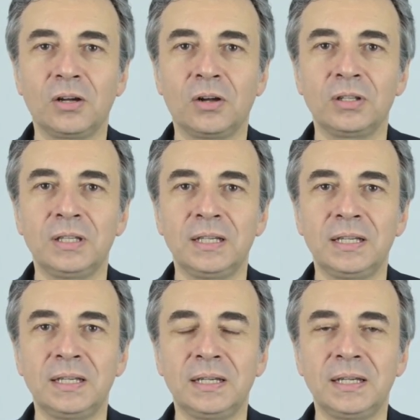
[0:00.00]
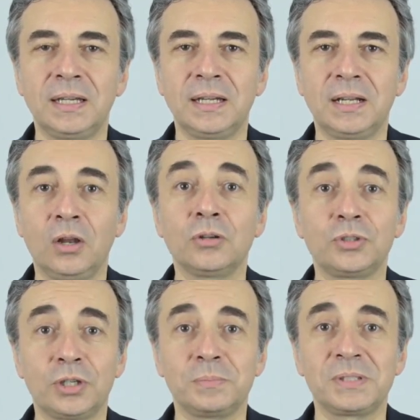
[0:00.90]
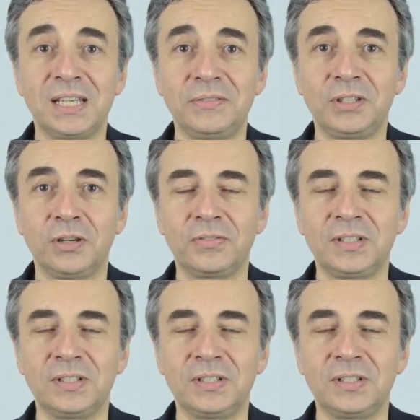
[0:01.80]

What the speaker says: on the long-term safety of